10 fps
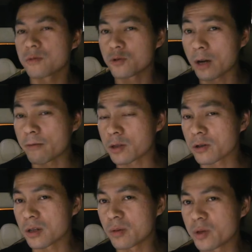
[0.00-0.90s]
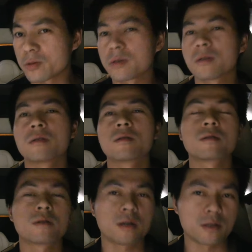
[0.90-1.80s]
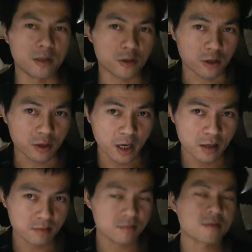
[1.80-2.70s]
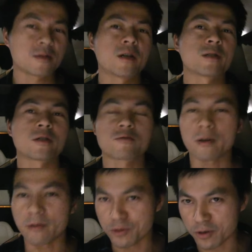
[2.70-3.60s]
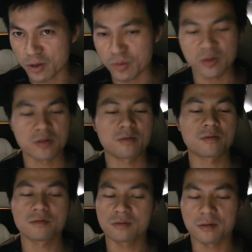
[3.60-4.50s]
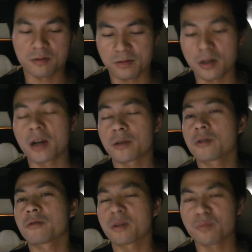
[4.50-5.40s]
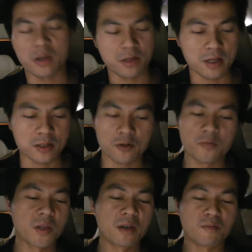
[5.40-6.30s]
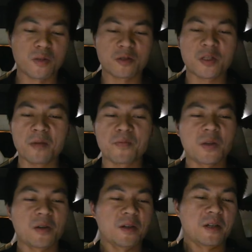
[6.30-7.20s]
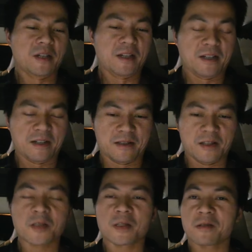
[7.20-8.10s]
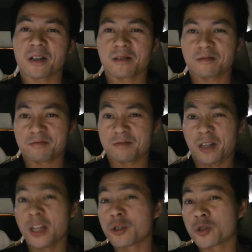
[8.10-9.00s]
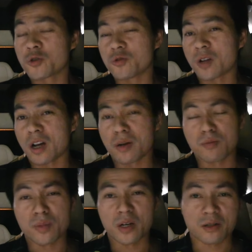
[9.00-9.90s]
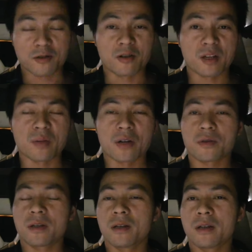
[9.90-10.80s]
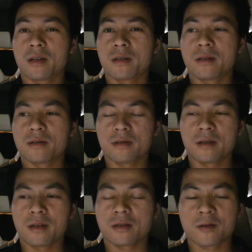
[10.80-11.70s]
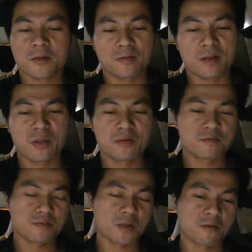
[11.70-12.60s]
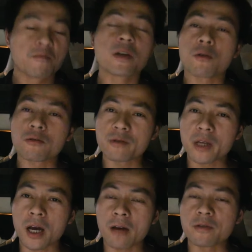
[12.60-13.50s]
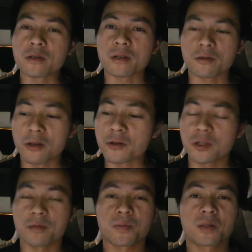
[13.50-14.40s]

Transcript: drive one hundred kilometers, and then charge again, and then drive one hundred kilometers. Yeah, I think you get my idea. So, but you see, this like issue I'm uh, talking about, it doesn't, I mean, we already have the technology.